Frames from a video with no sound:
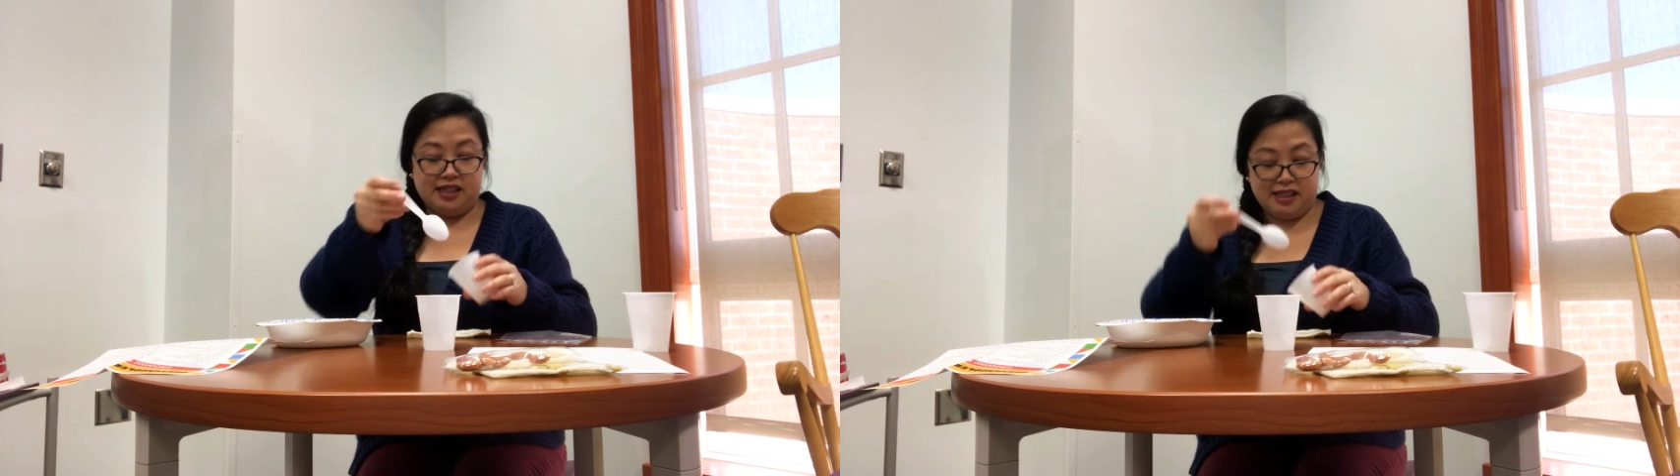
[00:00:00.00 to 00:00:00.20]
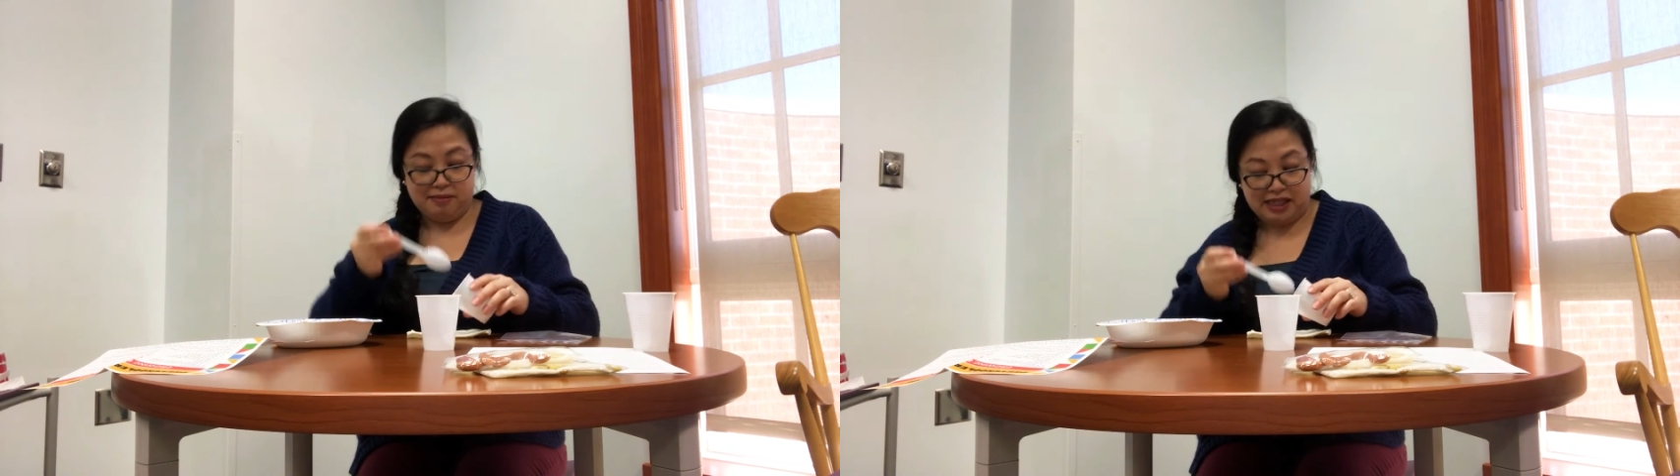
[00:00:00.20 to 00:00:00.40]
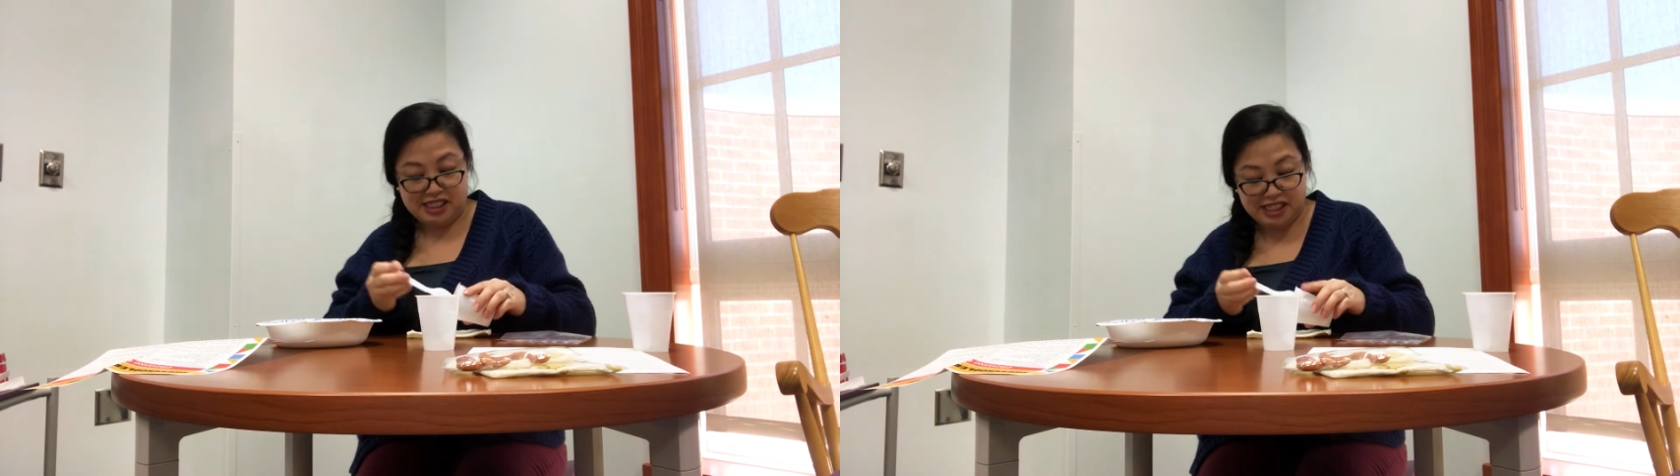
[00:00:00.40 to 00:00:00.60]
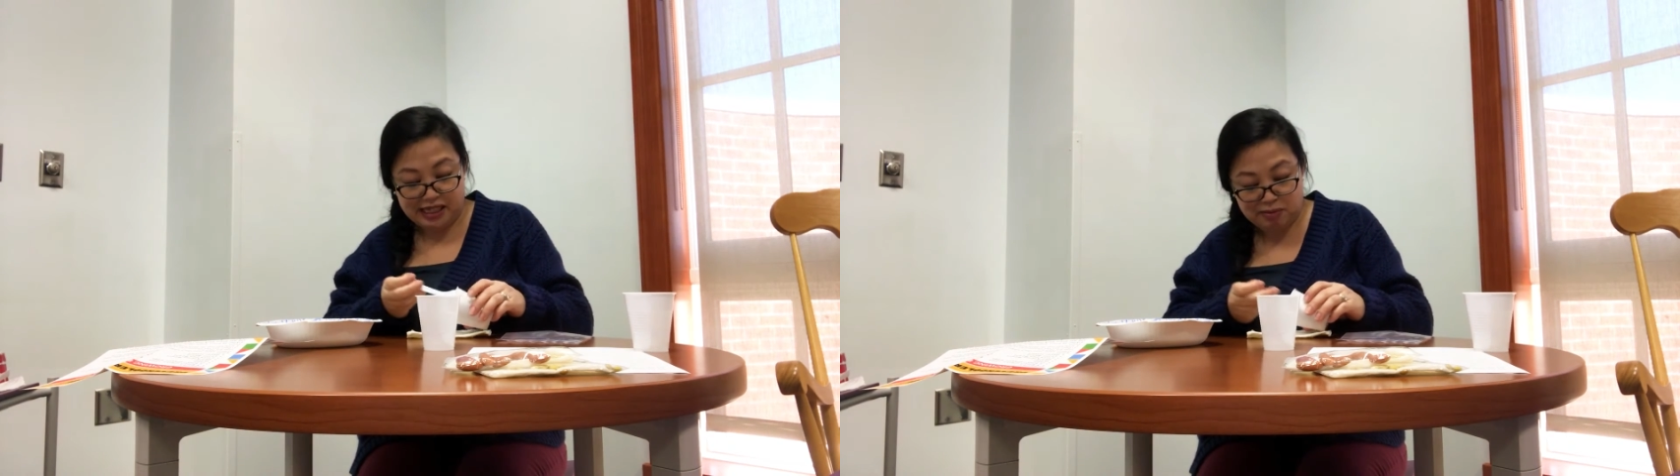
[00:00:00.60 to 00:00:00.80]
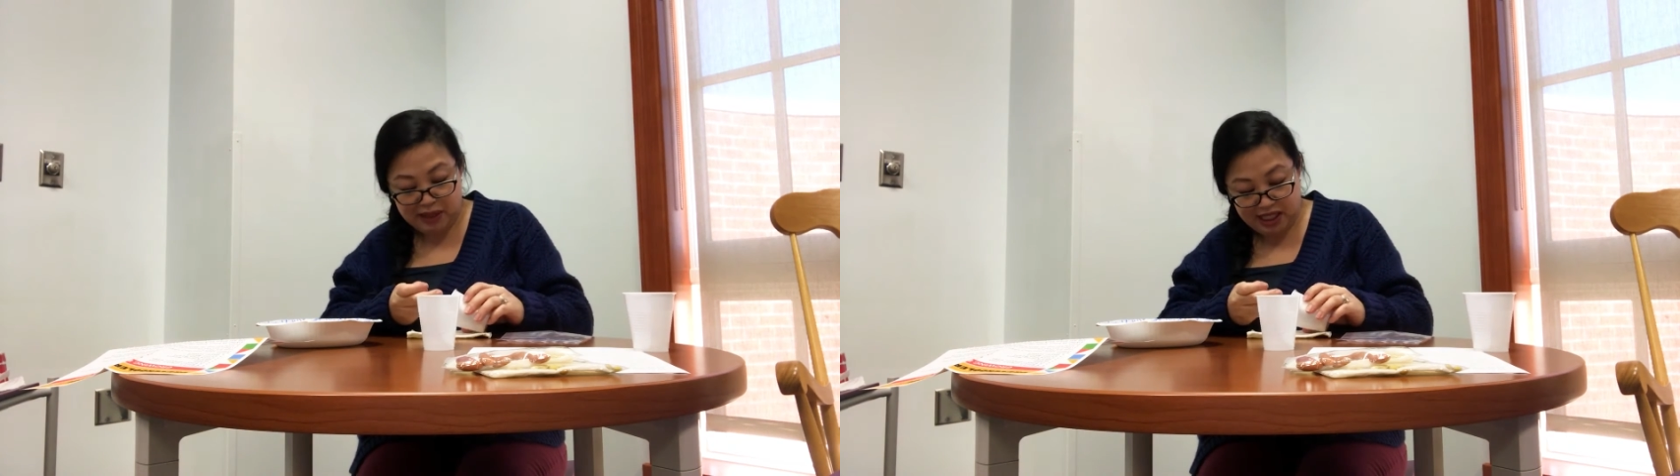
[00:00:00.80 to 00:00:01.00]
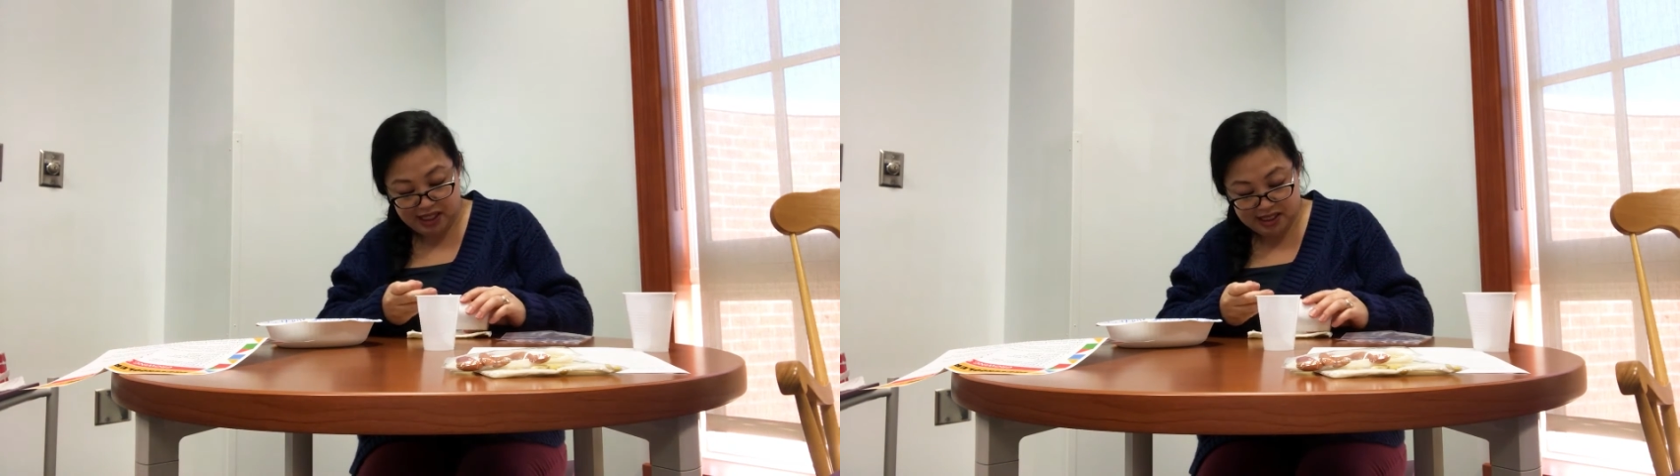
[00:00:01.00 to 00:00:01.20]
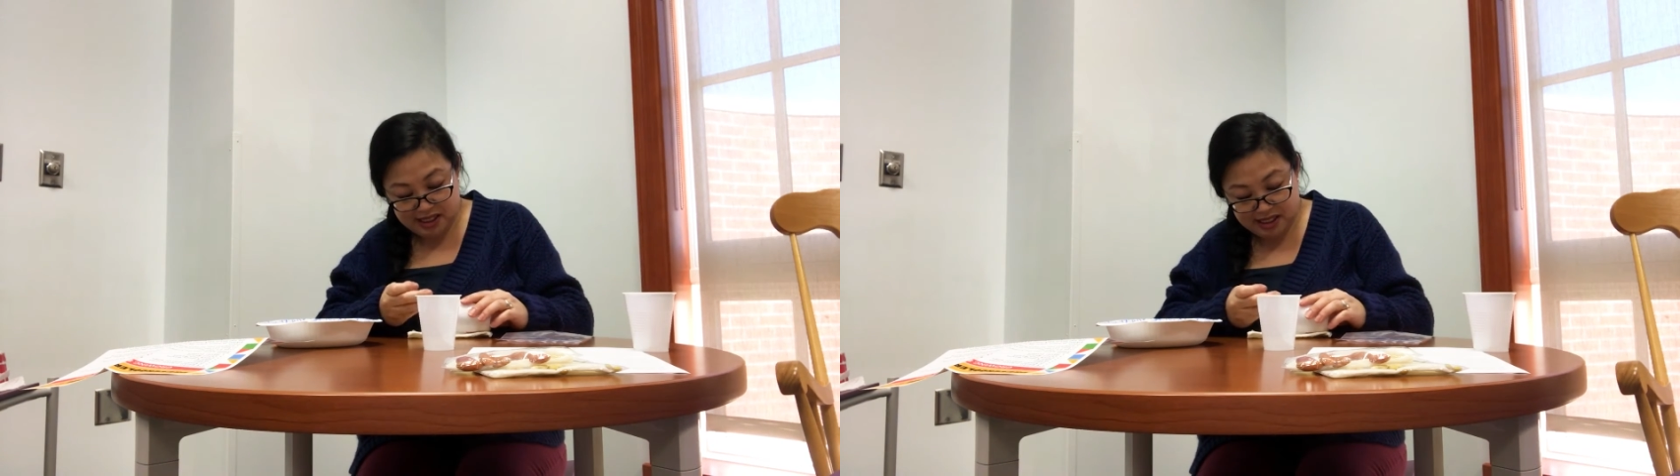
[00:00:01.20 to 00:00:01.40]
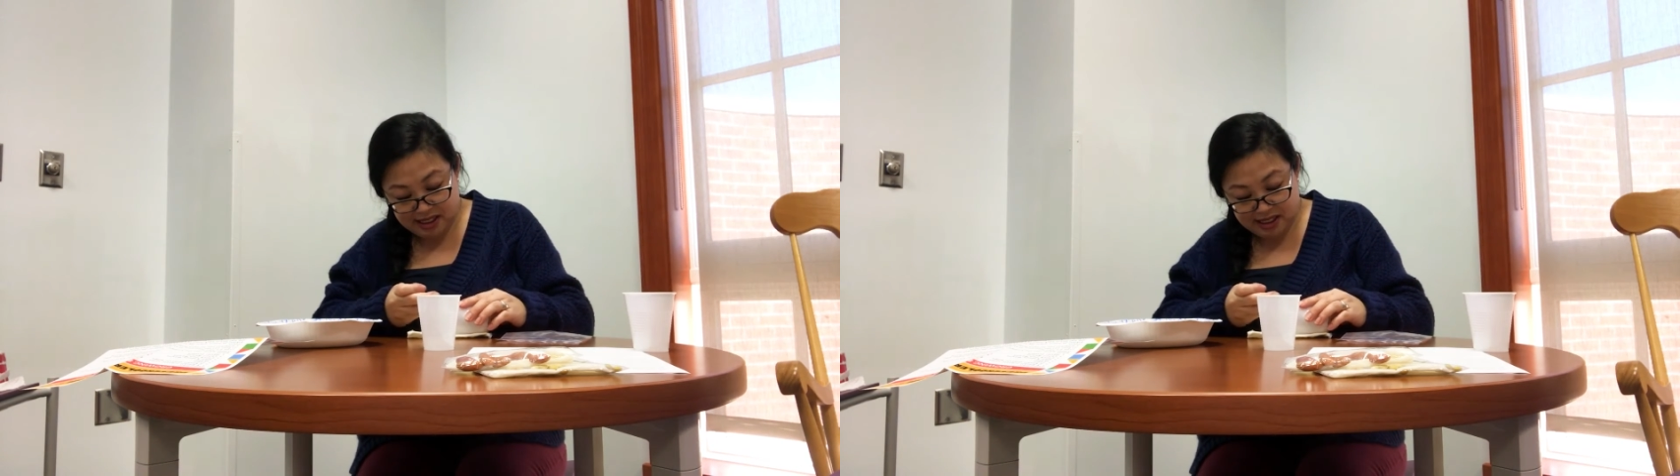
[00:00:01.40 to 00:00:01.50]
Get my chickpeas.